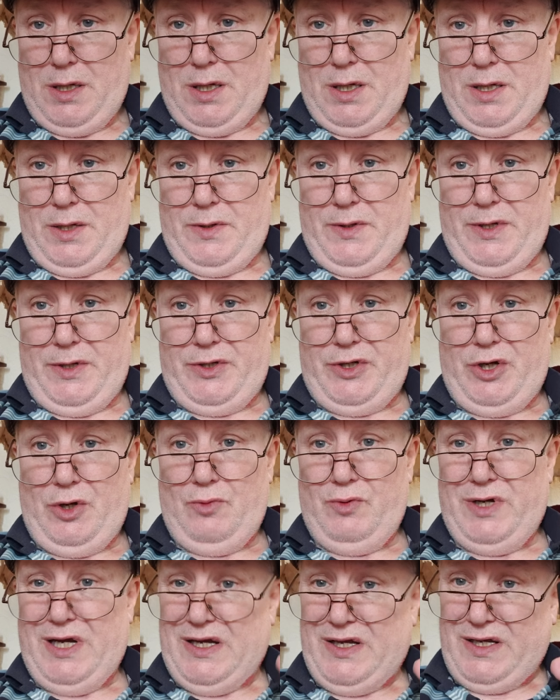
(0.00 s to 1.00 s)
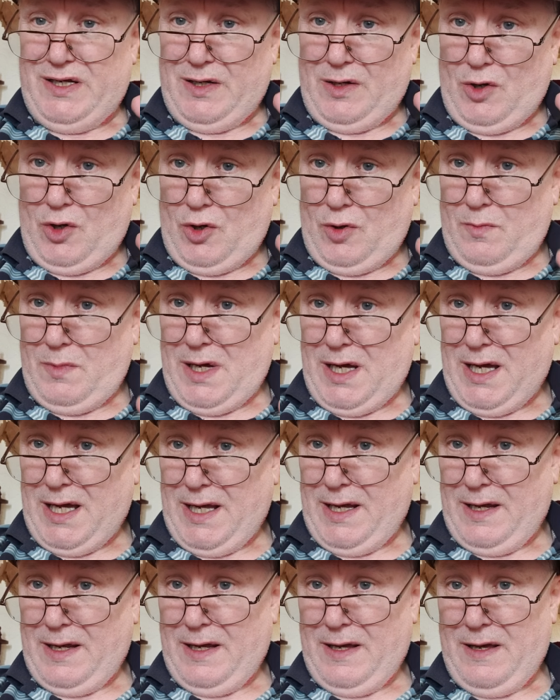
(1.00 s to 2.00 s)
And they tuned into all
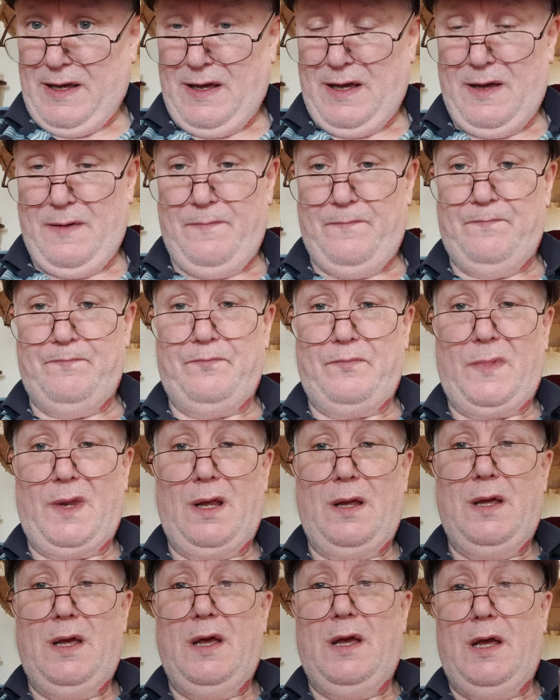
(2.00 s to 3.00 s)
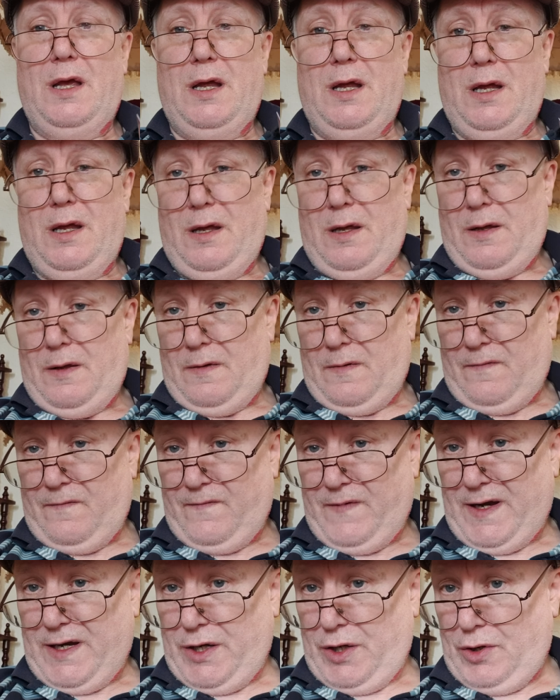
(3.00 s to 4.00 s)
my uh,
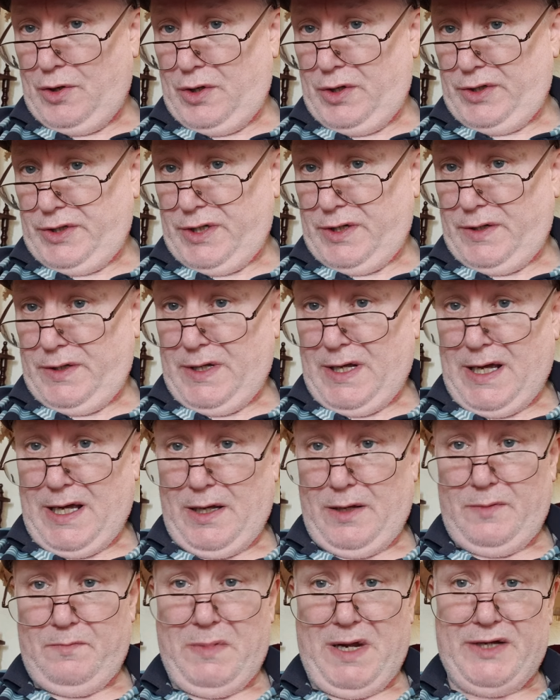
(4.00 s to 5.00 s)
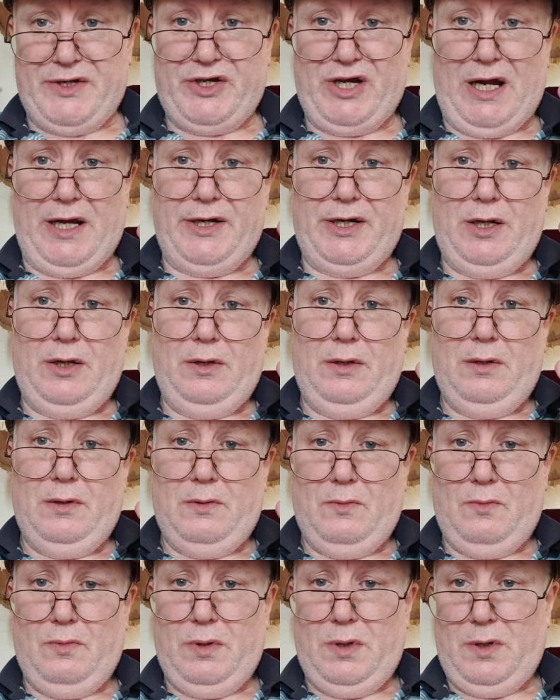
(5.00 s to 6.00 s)
videos and that and my channel.
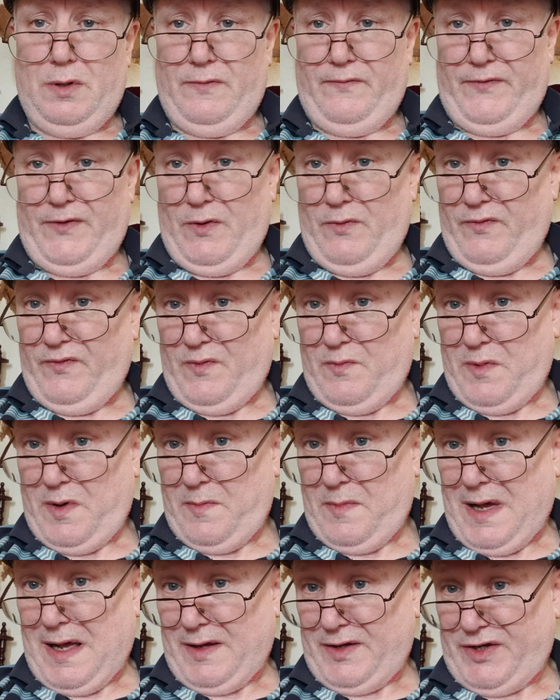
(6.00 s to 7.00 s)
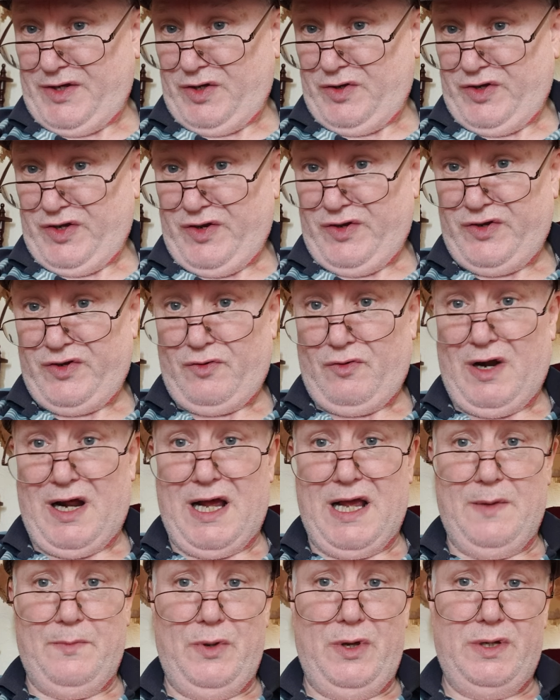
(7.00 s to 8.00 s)
A few of them are my
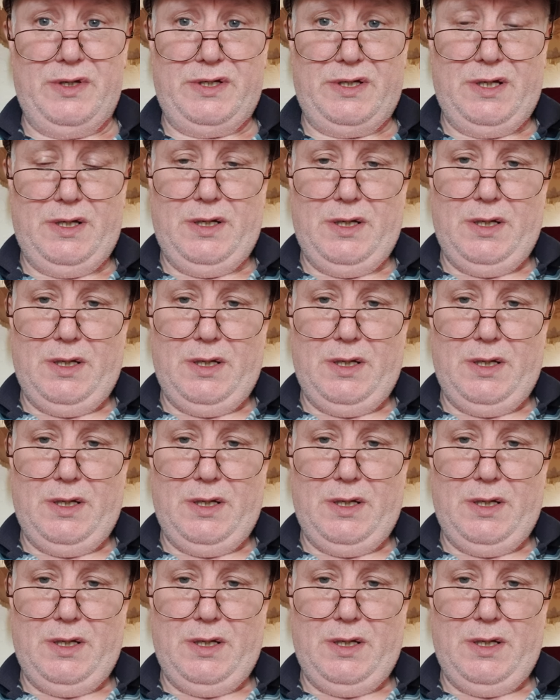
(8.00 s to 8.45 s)
subscribers.